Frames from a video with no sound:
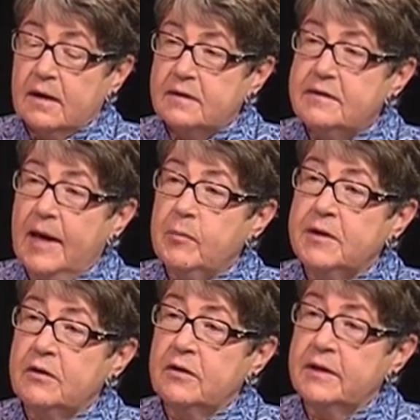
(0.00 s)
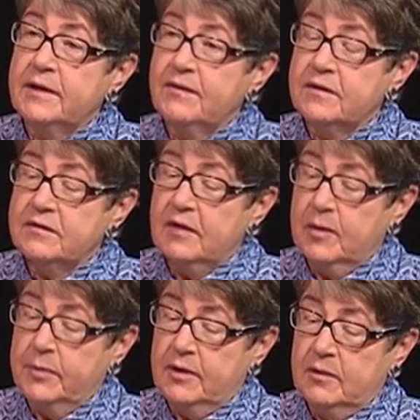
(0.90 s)
Demeter in the
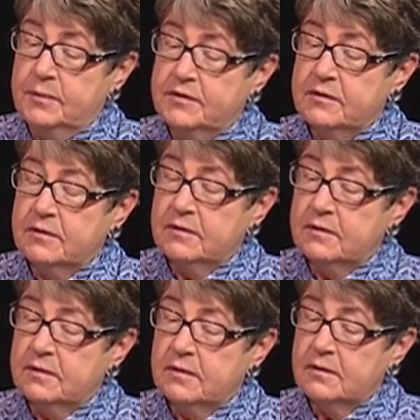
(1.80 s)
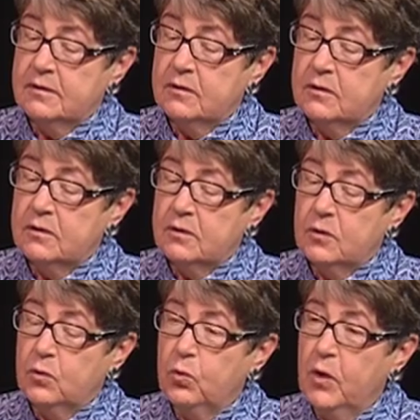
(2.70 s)
suburbs.
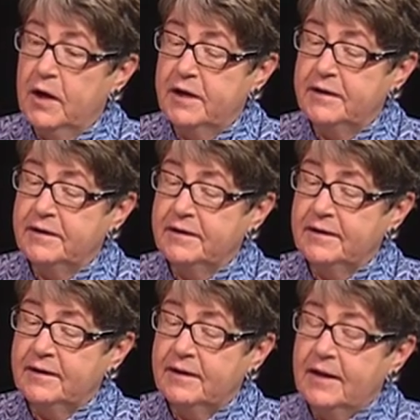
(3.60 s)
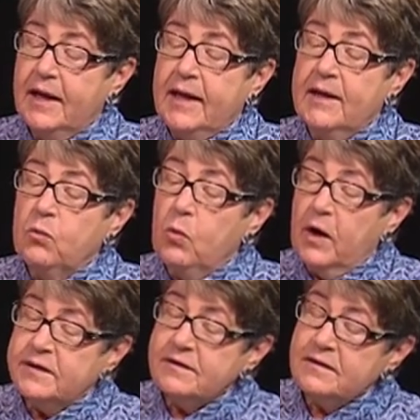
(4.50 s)
1. It
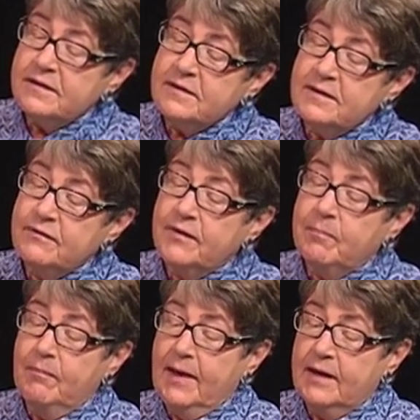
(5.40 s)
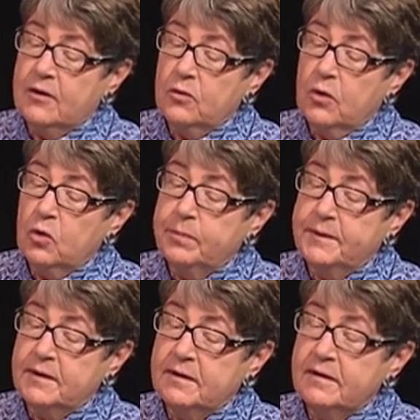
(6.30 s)
wasn't as if a meadow
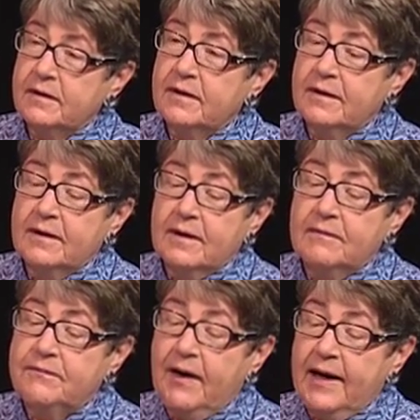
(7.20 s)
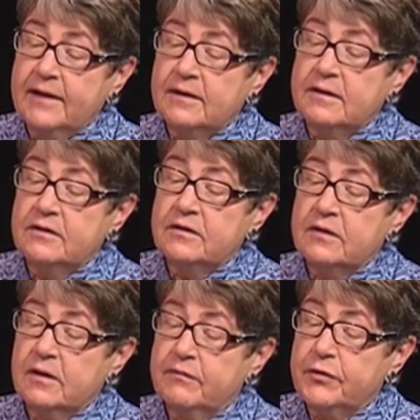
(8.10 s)
opened, violence
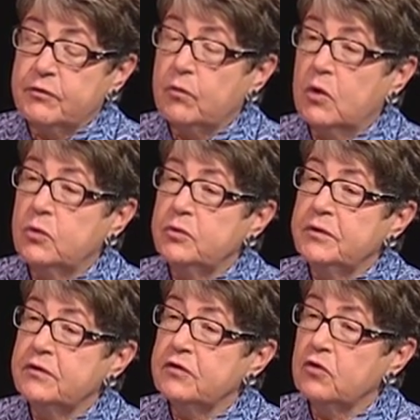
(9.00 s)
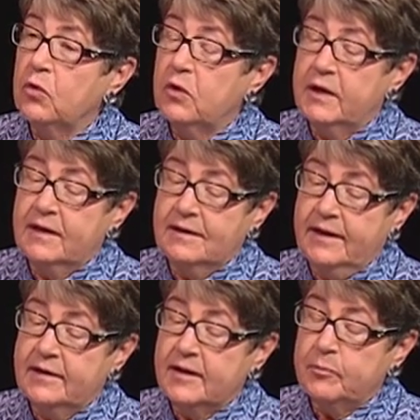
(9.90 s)
of thrown soil
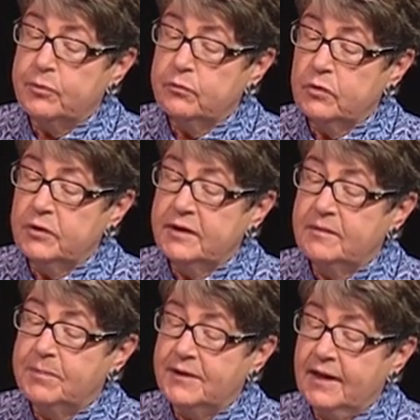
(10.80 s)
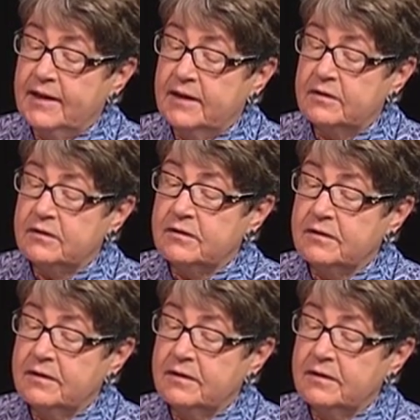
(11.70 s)
and uprooted plants,